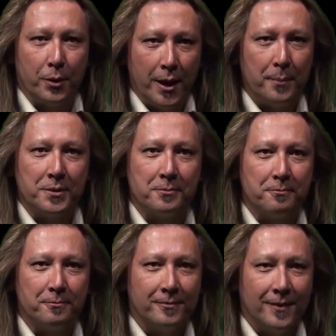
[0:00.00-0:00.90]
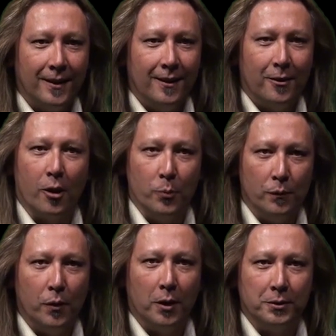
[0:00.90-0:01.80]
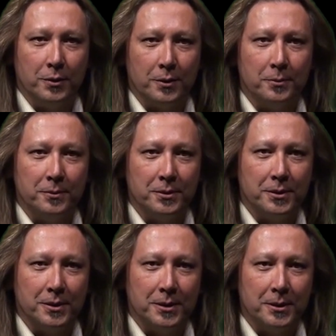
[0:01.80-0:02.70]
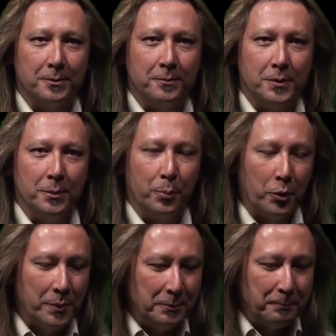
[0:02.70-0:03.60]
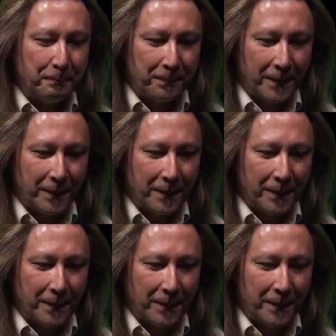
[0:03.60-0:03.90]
perhaps, or move on to their employment,